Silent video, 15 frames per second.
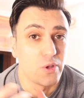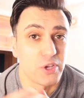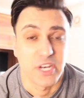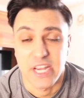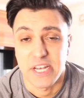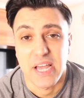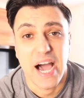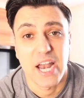You
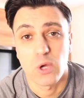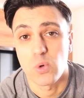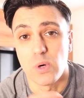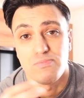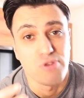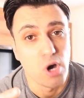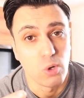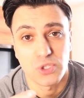need adequate
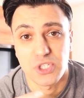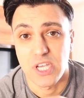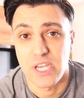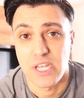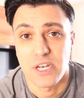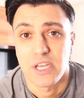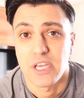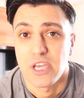
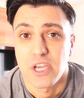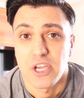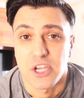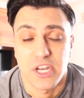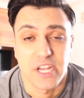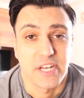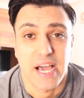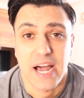protein,
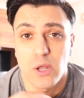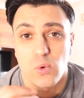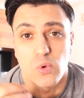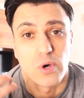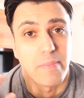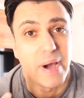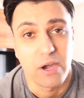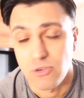you need
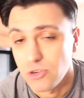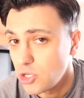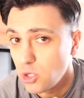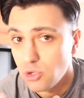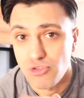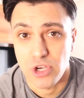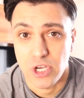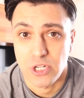adequate
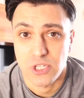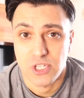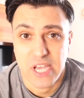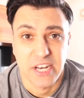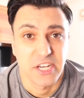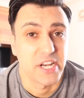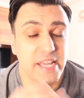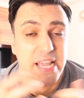micronutrients,
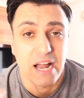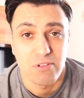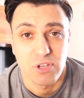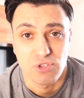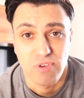and you need calories,